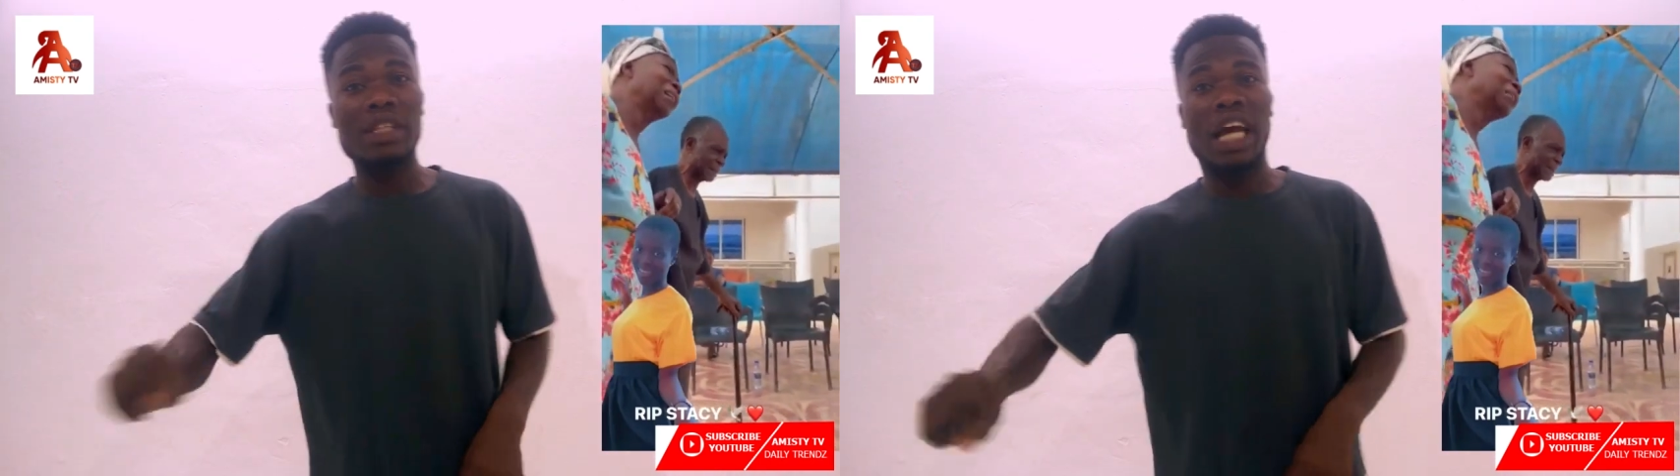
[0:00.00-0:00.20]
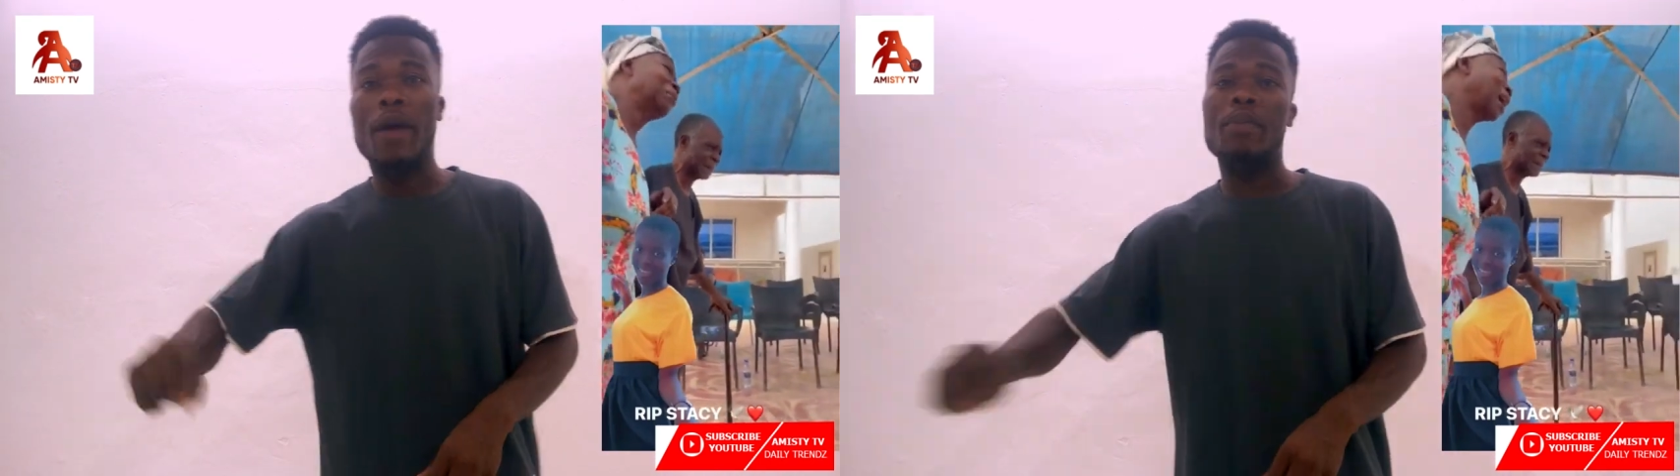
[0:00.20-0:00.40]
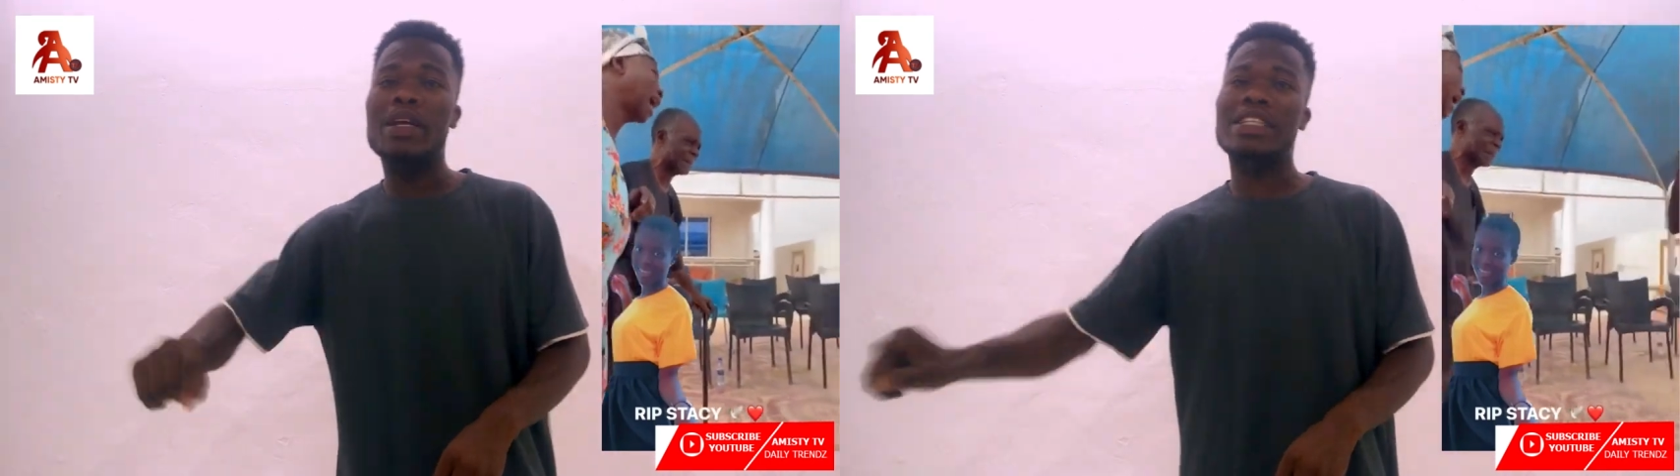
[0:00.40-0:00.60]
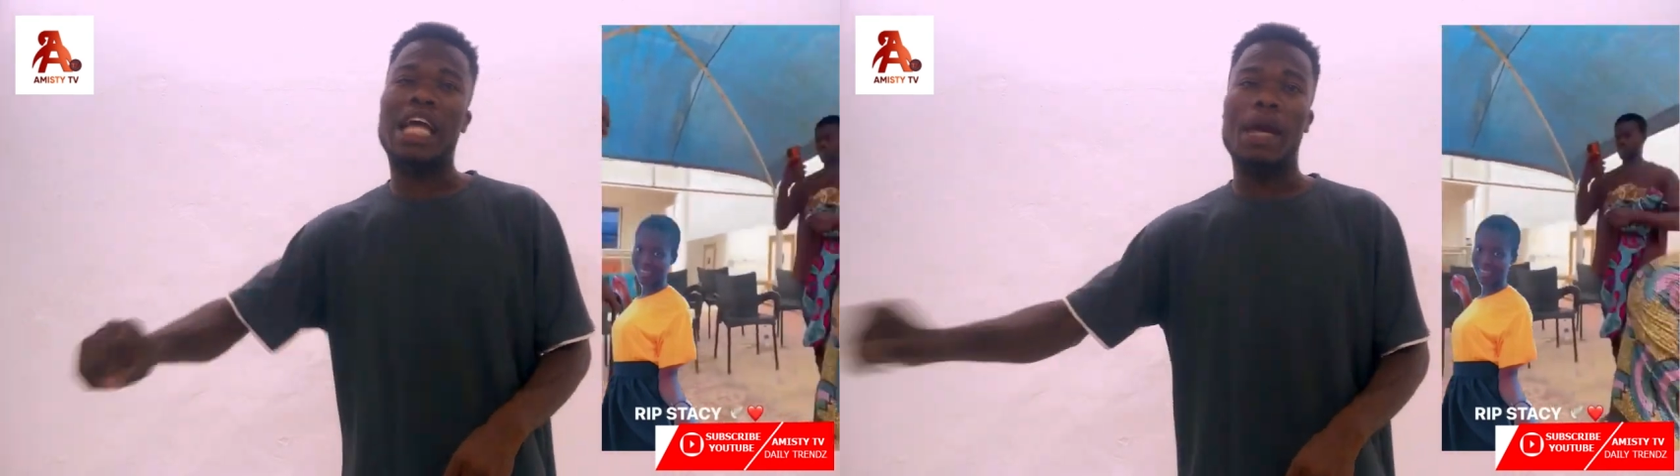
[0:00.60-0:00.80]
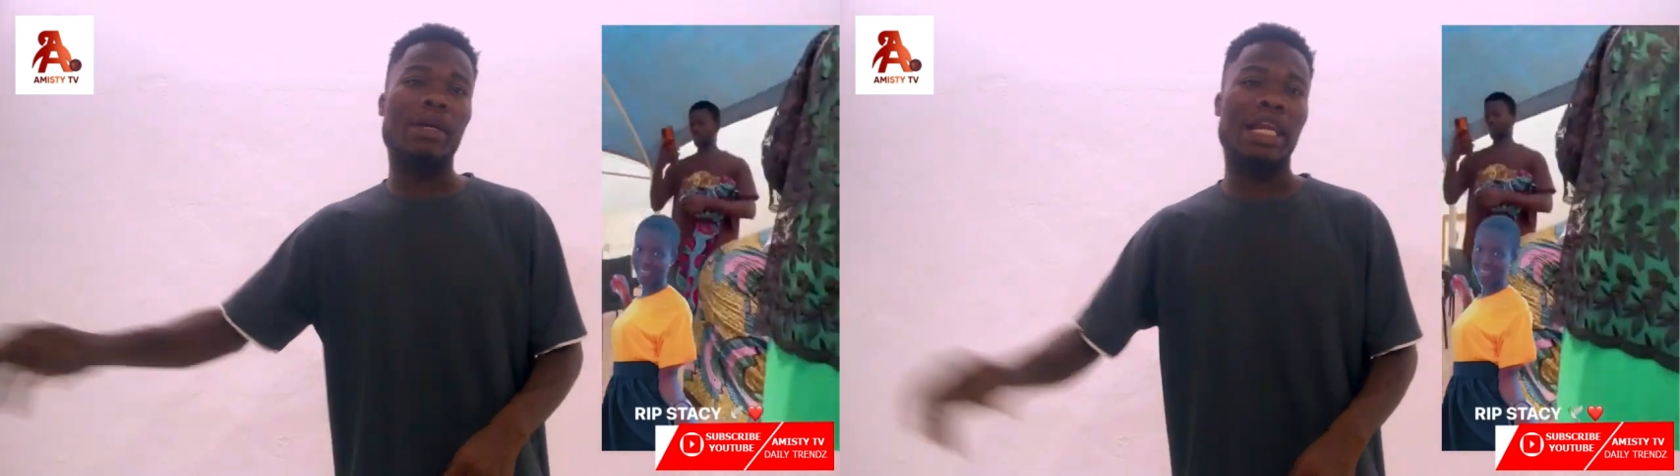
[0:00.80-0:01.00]
type
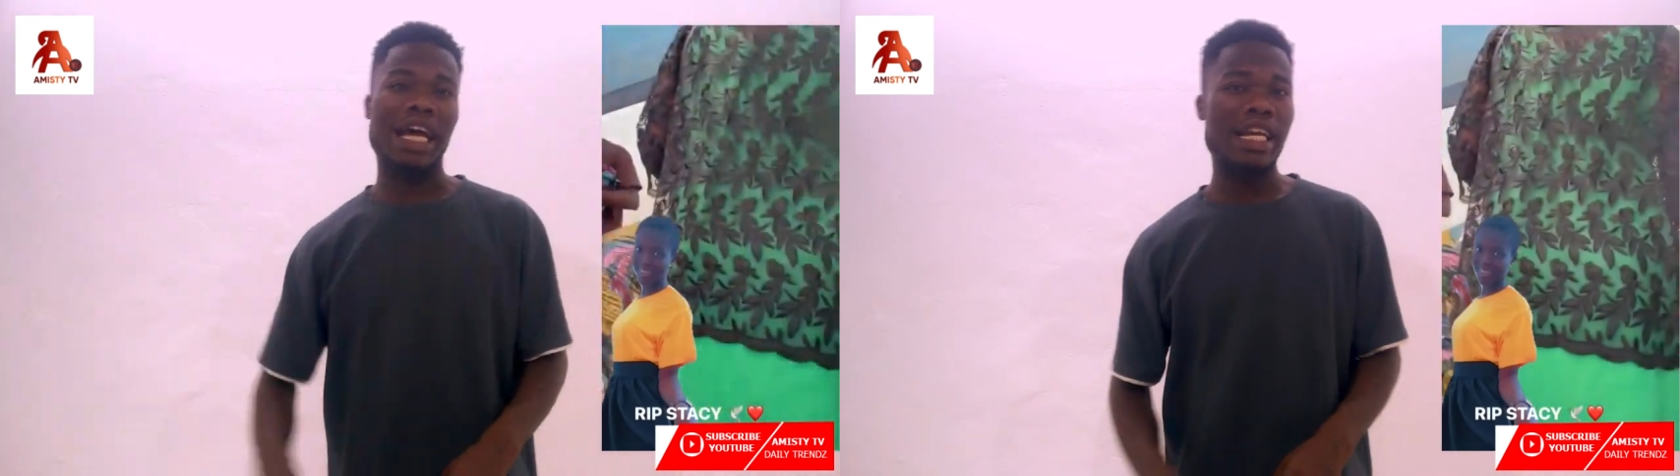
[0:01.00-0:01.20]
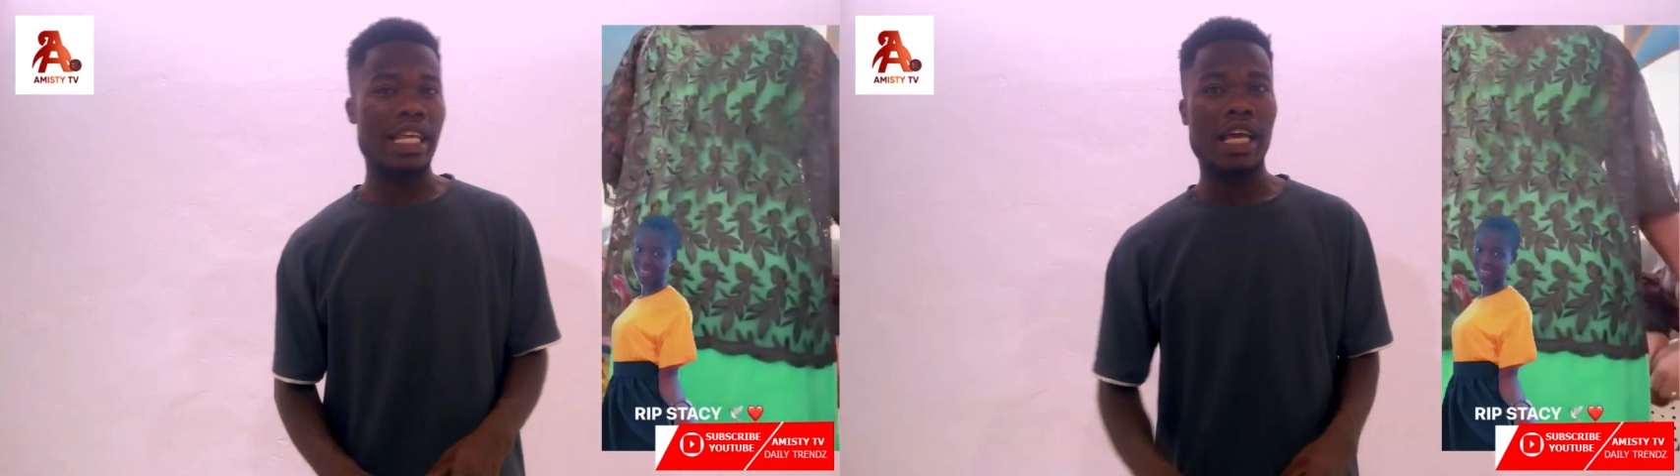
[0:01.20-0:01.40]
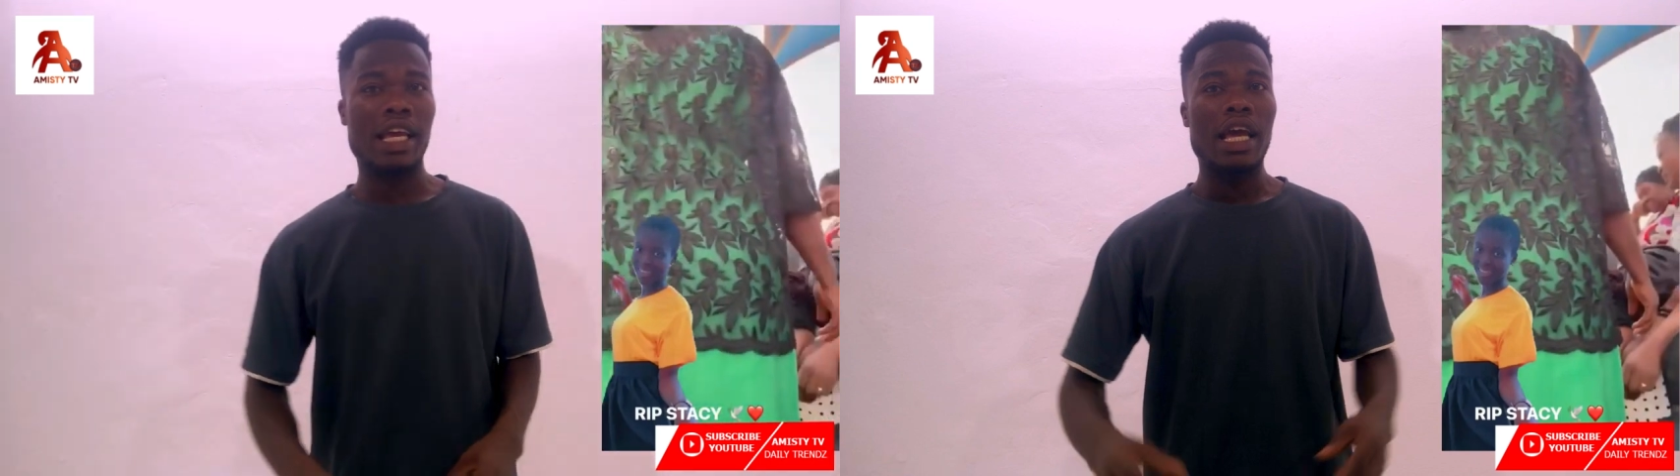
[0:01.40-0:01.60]
in idea.